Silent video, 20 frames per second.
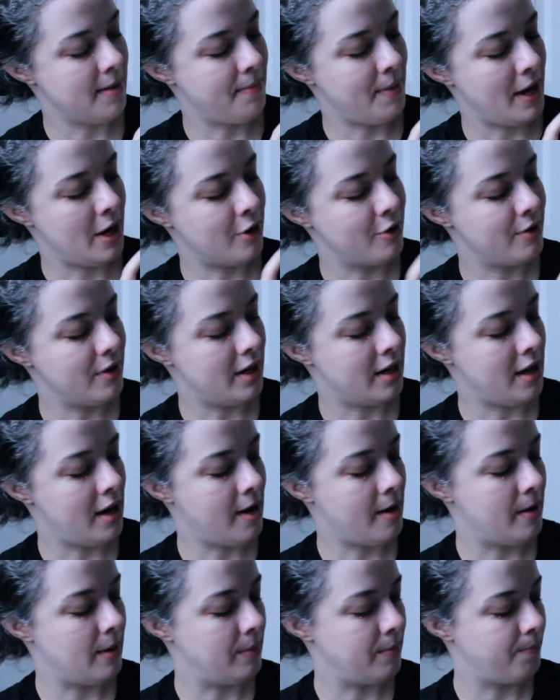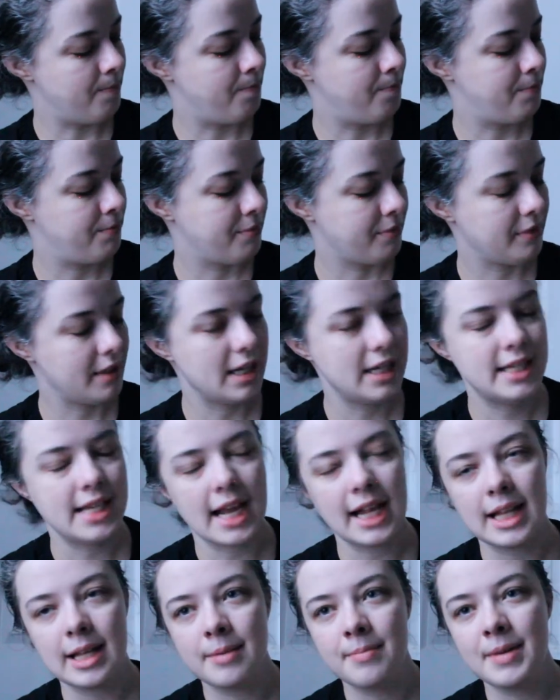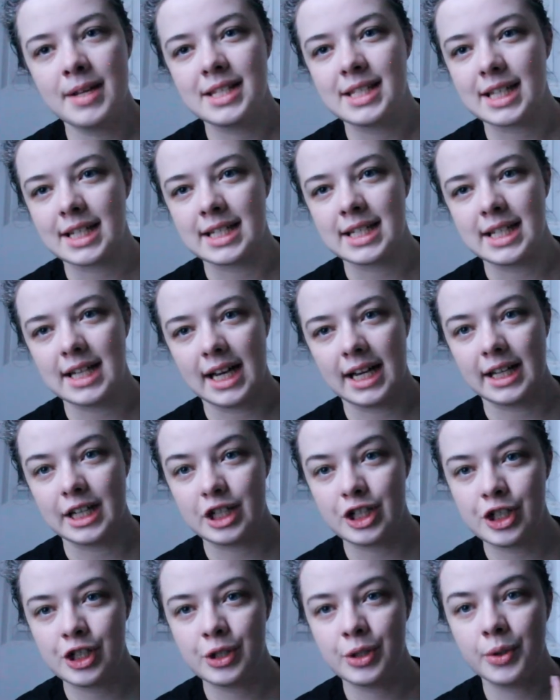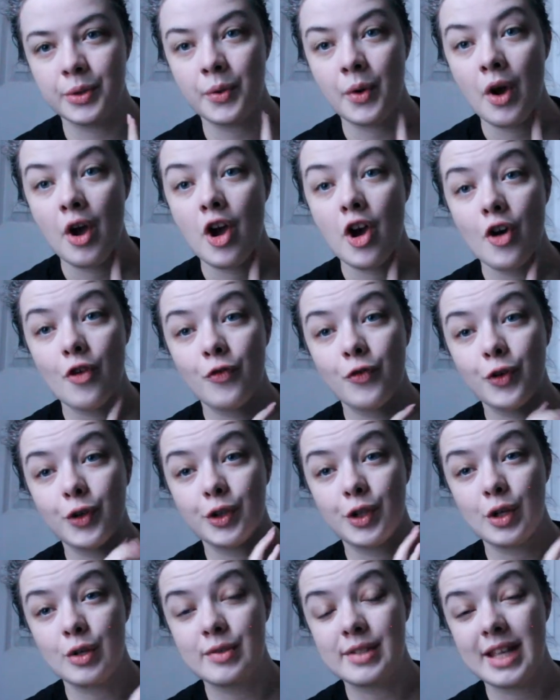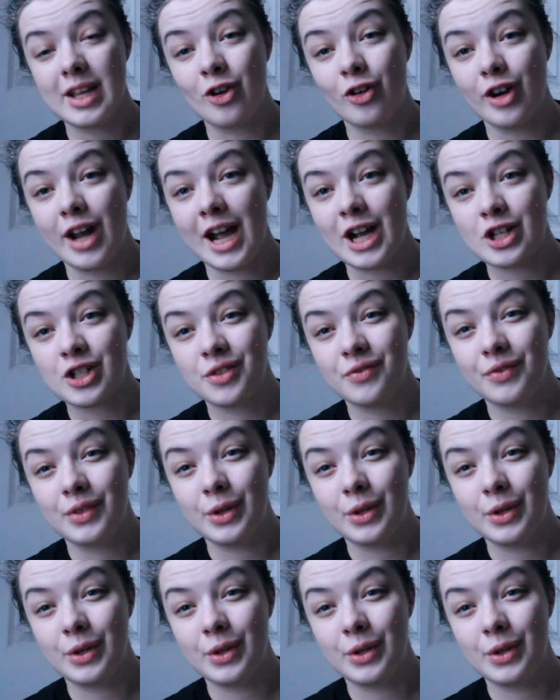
about Salem in 1692. For those international